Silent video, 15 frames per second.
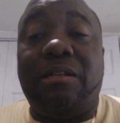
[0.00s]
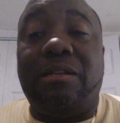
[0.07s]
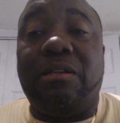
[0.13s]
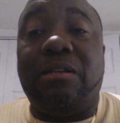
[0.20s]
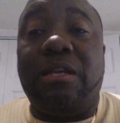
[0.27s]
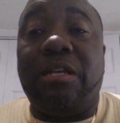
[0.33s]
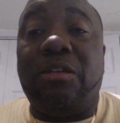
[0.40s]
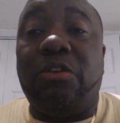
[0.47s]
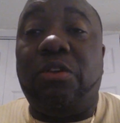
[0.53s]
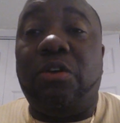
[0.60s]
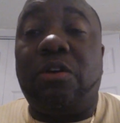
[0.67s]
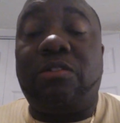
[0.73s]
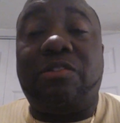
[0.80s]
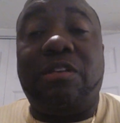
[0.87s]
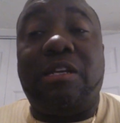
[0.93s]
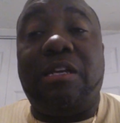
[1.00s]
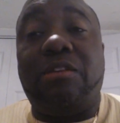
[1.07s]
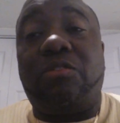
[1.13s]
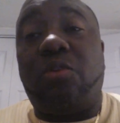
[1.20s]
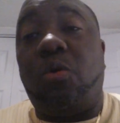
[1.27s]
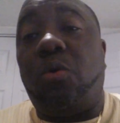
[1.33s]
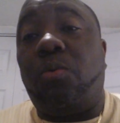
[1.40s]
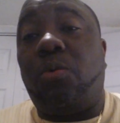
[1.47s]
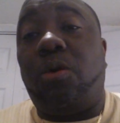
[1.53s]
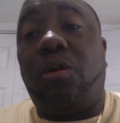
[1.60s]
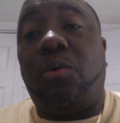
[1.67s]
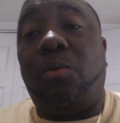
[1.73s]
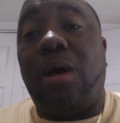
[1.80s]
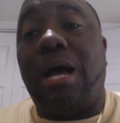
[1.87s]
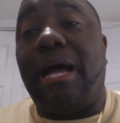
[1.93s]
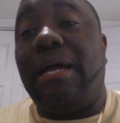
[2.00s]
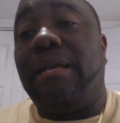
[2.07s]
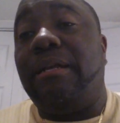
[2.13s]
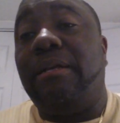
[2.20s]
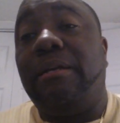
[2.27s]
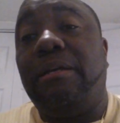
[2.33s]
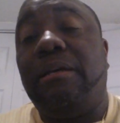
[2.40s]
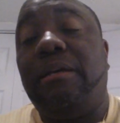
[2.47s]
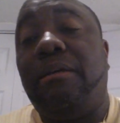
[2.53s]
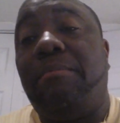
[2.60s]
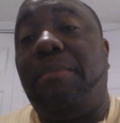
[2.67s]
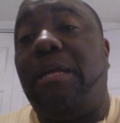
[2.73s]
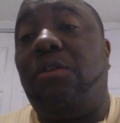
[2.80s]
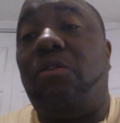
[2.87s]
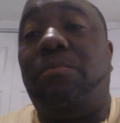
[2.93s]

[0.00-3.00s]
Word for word: in, in New York City is going worldwide. Make